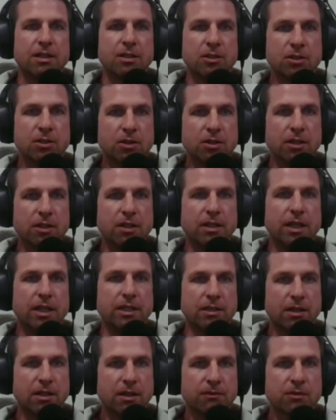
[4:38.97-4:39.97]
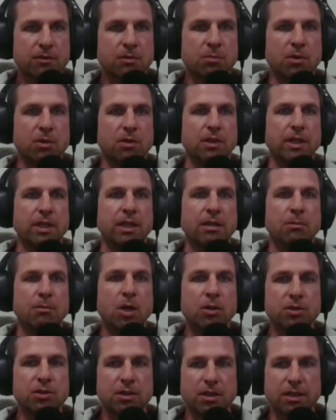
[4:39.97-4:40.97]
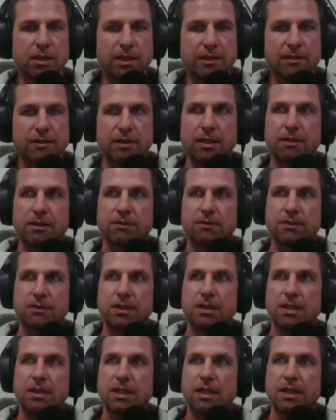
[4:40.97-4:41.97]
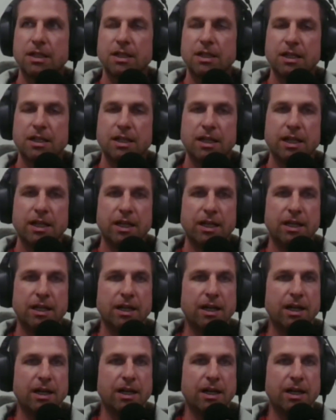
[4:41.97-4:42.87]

good and comfortable and emotionally safe. And